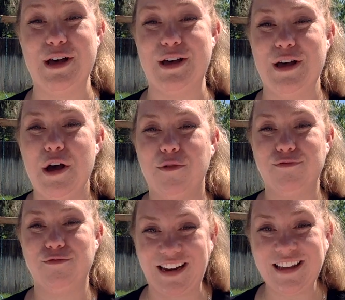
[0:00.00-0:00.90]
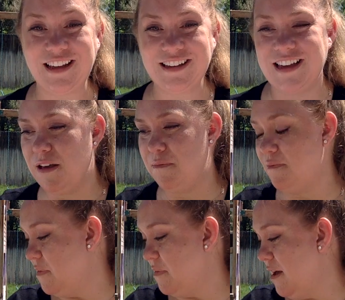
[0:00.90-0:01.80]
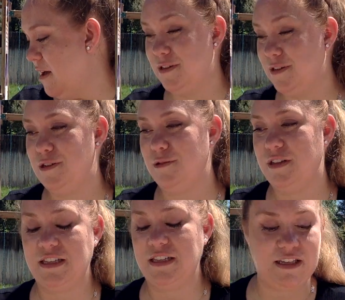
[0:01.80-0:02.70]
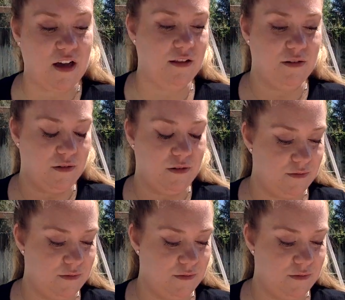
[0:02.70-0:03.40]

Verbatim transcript: the writing um, to these young little